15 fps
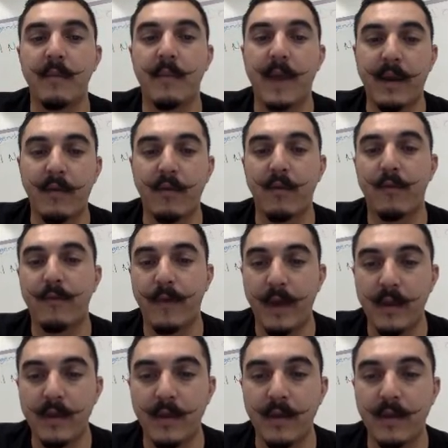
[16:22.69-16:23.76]

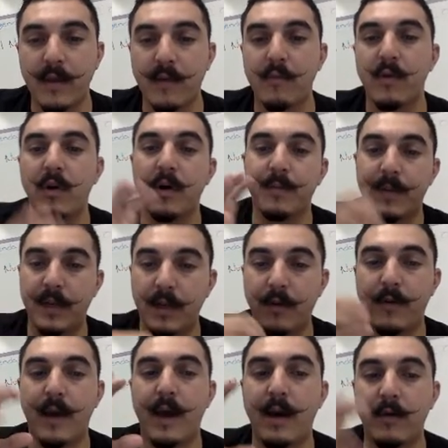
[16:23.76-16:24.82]
macrophages that will help
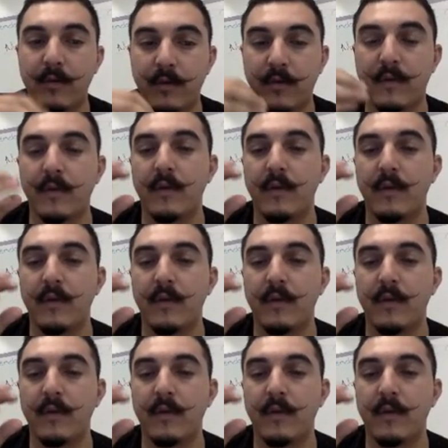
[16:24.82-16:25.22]
clear out